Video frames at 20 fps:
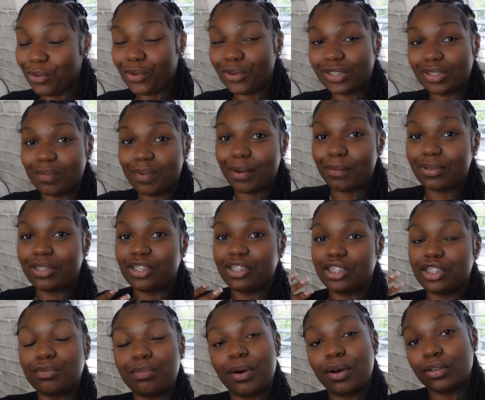used to be able to
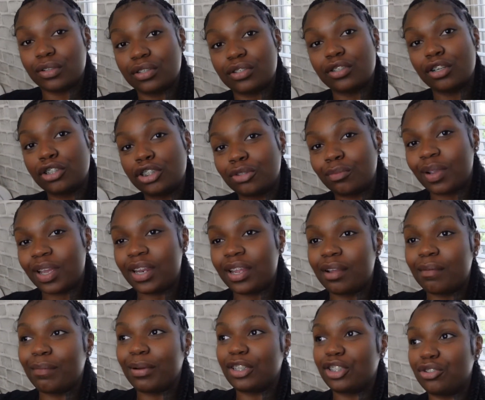just post on social
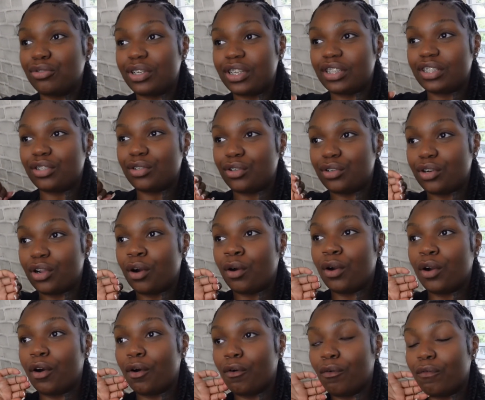media, but you need to, you know,
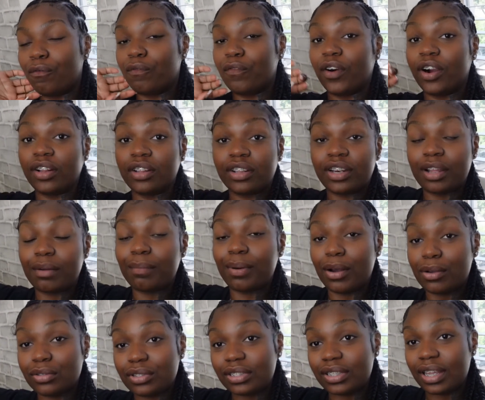go further than
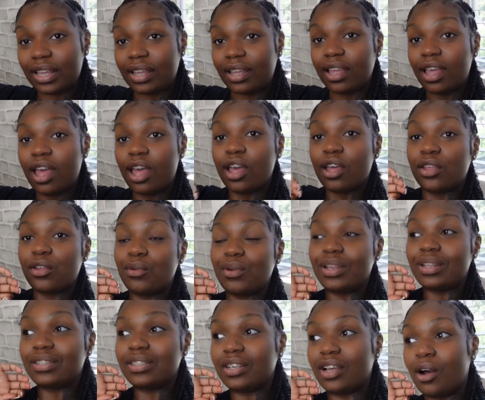posting. You
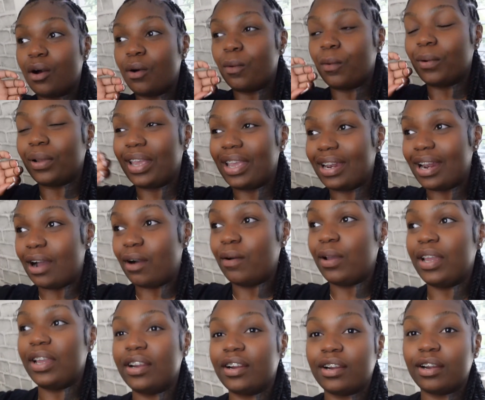need to go get out
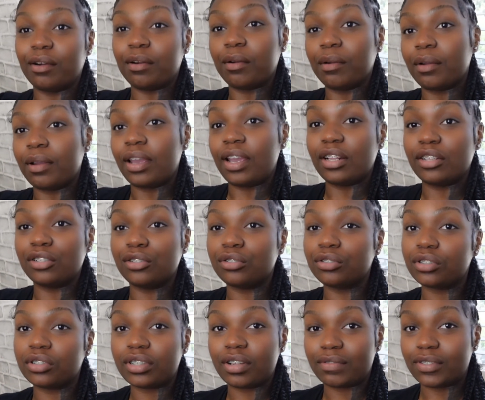here,
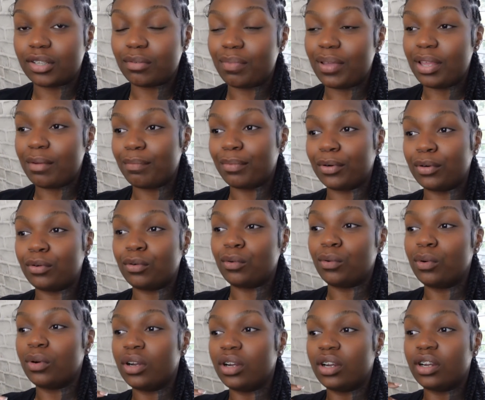introduce yourself to
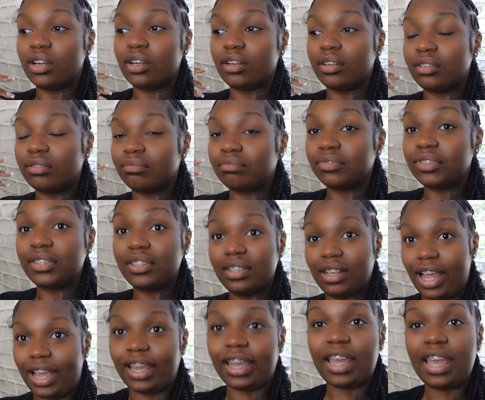people,
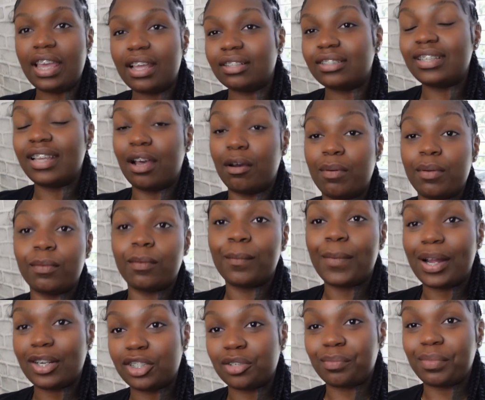like tell people
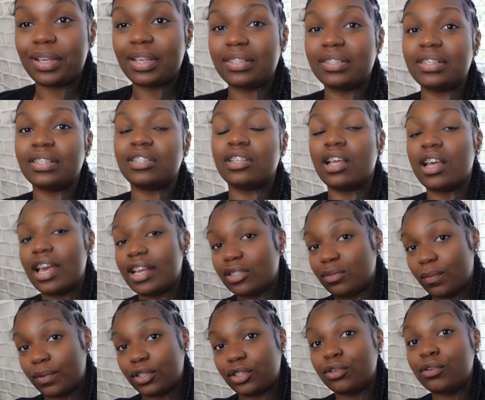about your business as
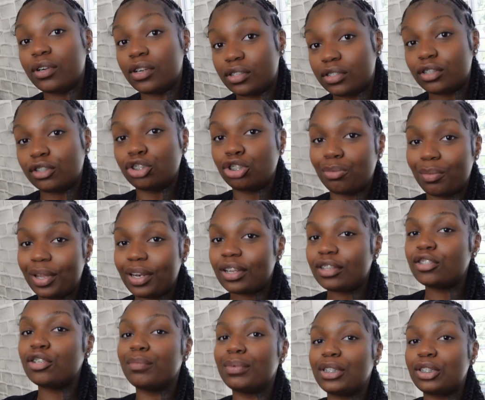do it on social media
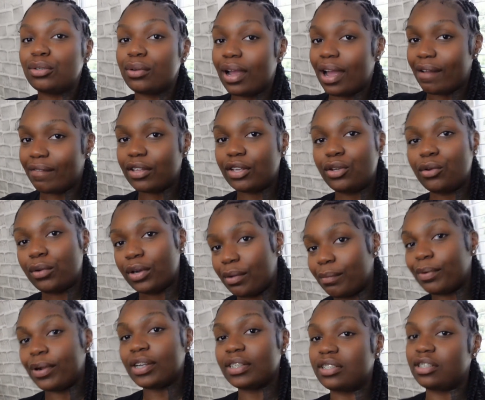too but you have to do it in
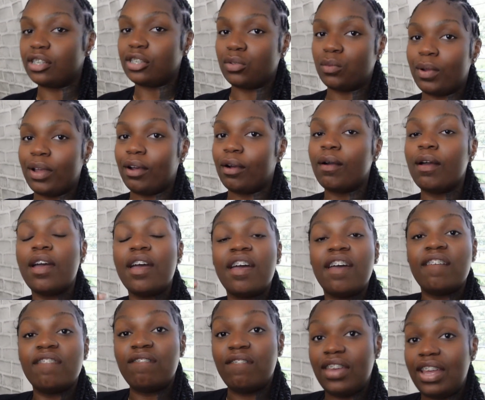person as well
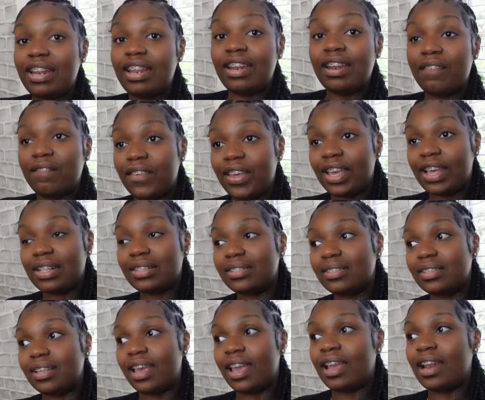vending
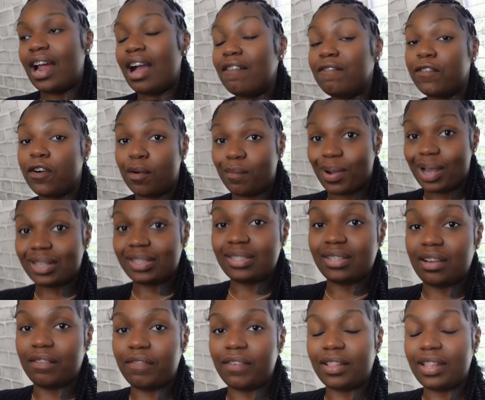events and i fought
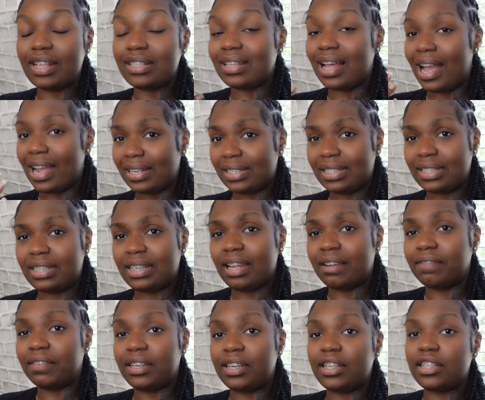myself in this i actually
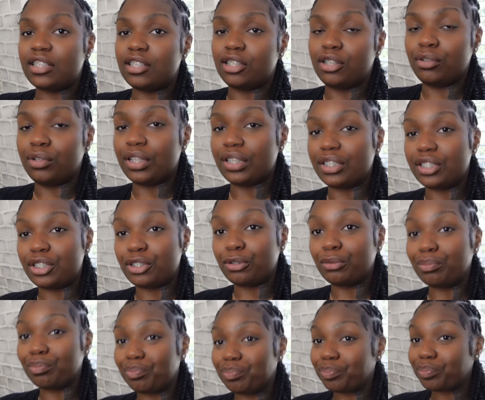definitely need to do this
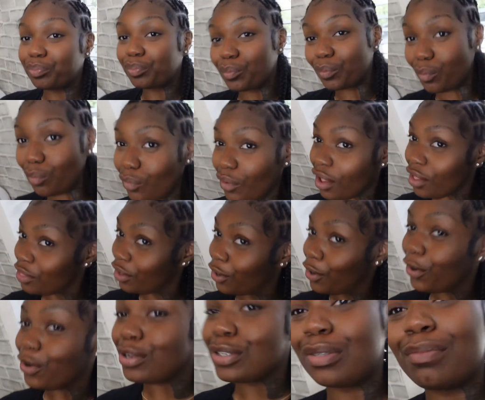too the
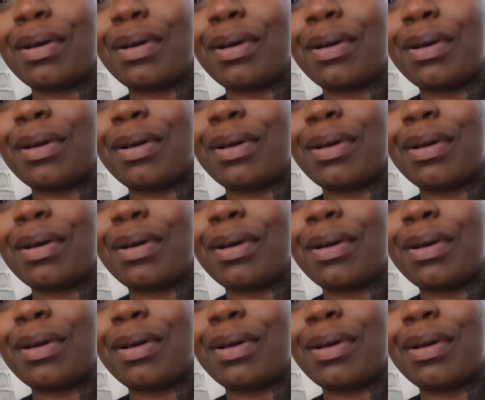girls